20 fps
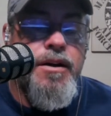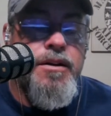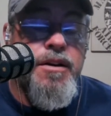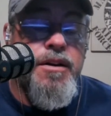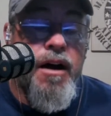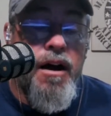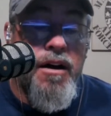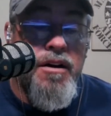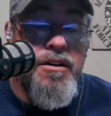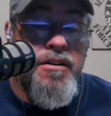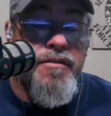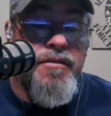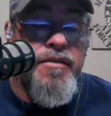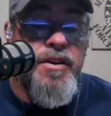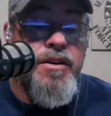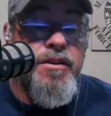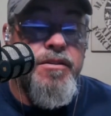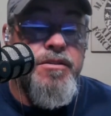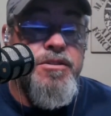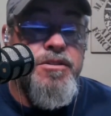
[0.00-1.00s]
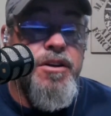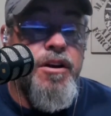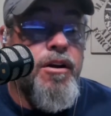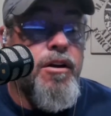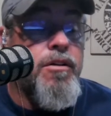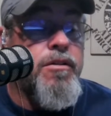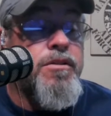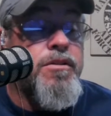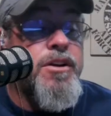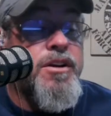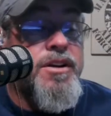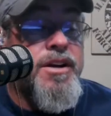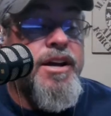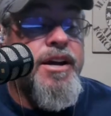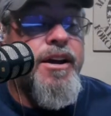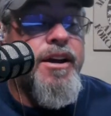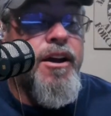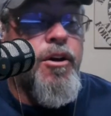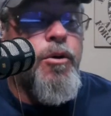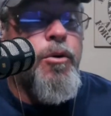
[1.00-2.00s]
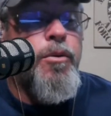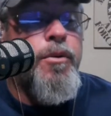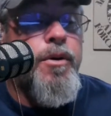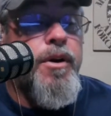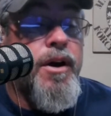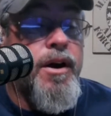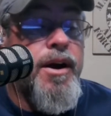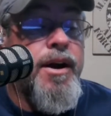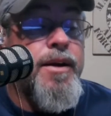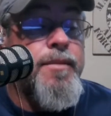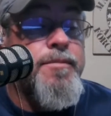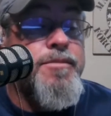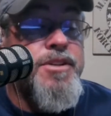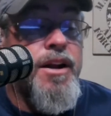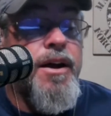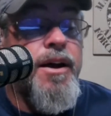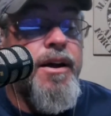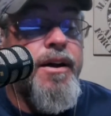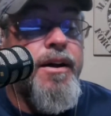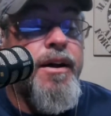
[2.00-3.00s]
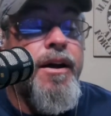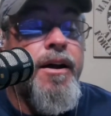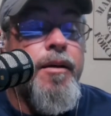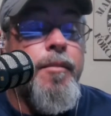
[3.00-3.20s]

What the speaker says: Talk to vendors. Learn to decode claims like